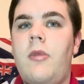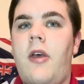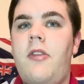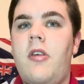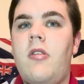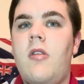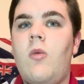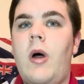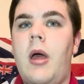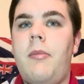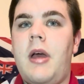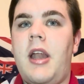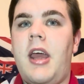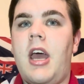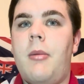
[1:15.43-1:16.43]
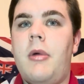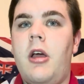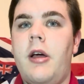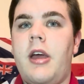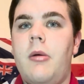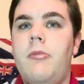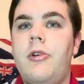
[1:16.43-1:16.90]
This is why many
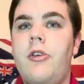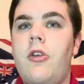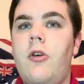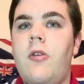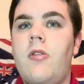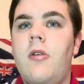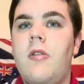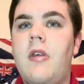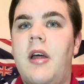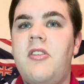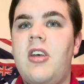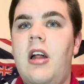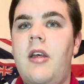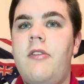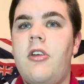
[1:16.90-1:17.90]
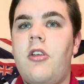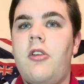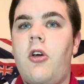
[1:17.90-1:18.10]
American producers and television